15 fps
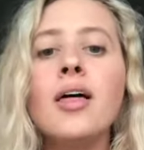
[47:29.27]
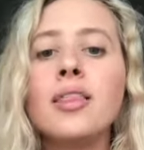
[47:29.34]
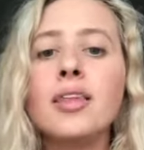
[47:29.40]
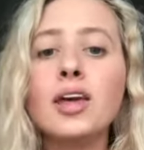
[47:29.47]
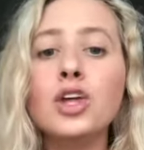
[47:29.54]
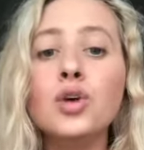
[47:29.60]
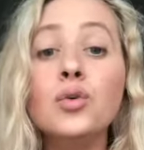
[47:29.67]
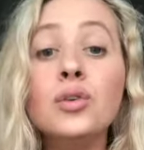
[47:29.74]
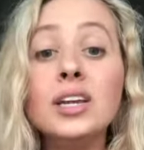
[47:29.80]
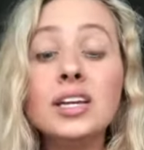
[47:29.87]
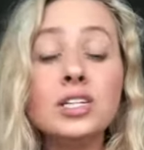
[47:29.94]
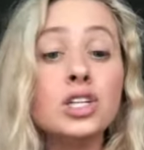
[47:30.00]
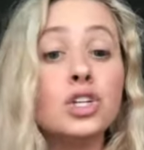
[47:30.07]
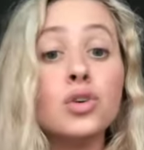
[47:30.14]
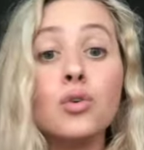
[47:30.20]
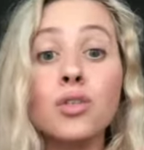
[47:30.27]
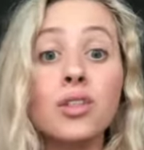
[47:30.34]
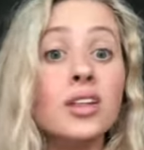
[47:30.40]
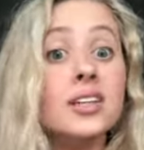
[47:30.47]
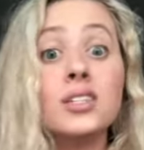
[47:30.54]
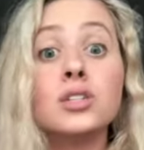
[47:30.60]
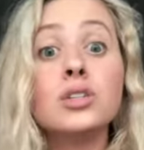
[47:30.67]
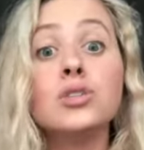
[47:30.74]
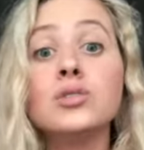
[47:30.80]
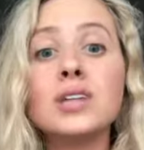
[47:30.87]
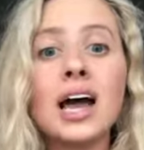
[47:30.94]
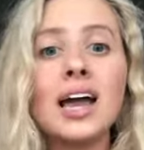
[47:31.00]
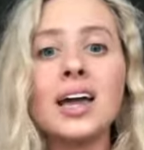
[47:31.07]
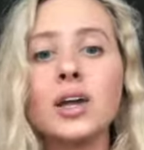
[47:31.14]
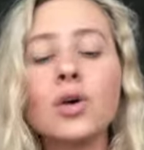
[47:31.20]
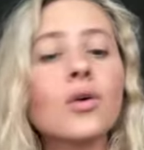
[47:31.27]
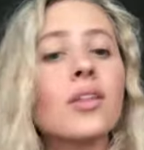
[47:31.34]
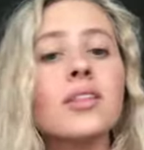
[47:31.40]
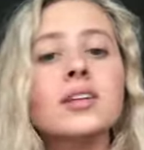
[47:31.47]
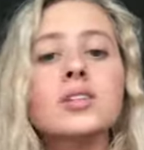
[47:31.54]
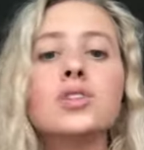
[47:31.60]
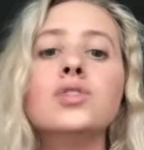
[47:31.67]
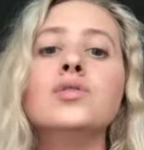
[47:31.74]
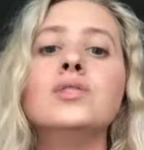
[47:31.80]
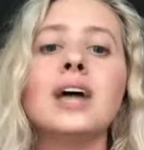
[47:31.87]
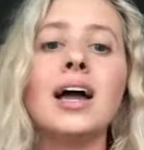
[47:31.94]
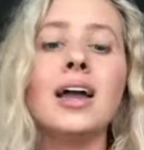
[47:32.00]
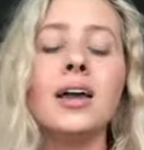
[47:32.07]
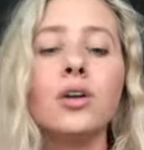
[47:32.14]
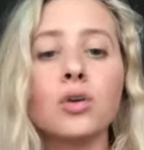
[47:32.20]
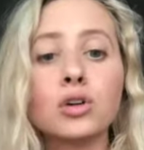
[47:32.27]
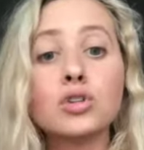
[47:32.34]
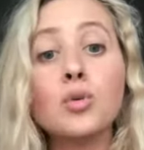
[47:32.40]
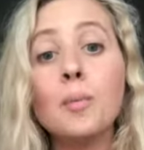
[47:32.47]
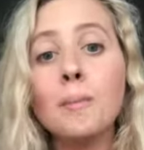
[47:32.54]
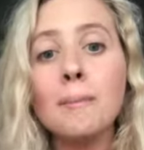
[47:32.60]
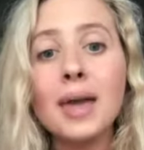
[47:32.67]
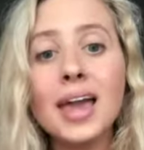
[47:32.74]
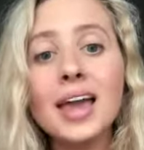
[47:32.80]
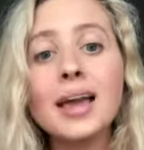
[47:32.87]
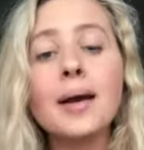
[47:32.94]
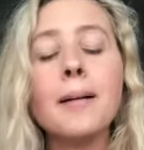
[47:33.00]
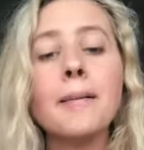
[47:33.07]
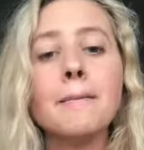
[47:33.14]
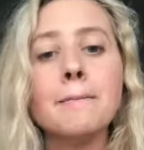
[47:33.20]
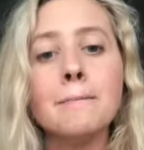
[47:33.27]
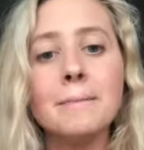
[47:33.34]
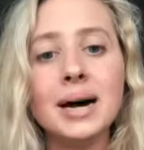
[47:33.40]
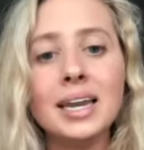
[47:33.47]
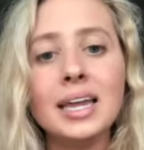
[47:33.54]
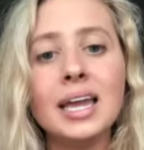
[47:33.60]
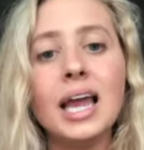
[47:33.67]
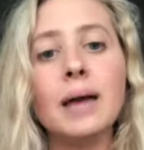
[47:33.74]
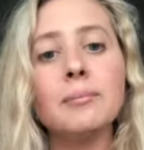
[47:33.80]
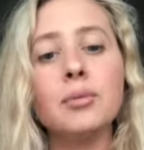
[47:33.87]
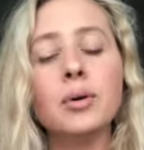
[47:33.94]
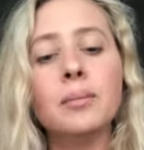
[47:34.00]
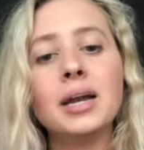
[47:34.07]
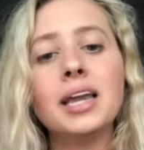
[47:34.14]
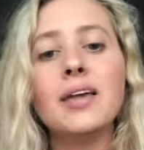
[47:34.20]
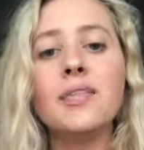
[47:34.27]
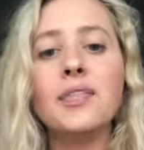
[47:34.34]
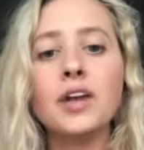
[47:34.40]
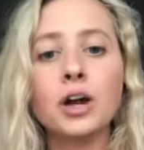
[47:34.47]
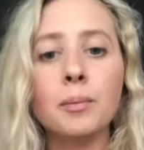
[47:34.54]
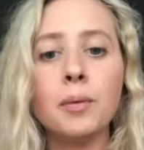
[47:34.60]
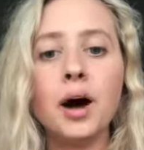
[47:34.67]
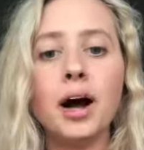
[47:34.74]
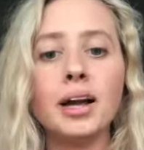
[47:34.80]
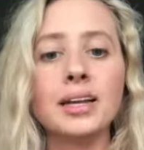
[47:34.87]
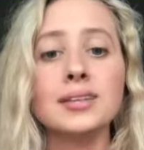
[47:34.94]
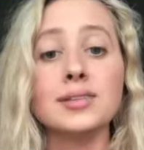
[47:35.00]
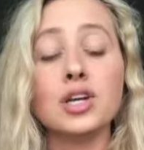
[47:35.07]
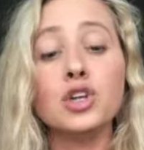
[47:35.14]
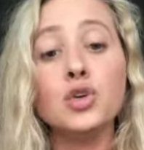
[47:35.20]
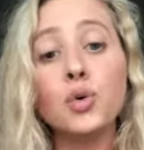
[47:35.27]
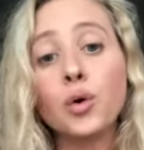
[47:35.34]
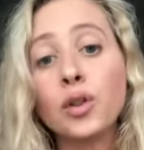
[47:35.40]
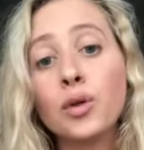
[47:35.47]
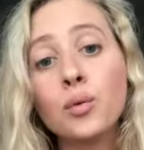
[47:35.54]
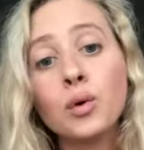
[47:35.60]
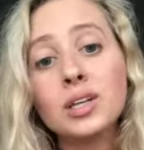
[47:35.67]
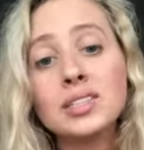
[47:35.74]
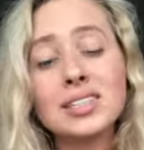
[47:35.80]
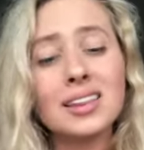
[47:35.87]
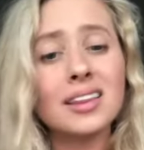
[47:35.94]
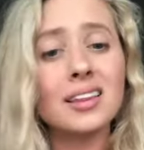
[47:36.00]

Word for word: that you need to do this new diet or this new diet in order to make money and put money in their pockets and you're the ones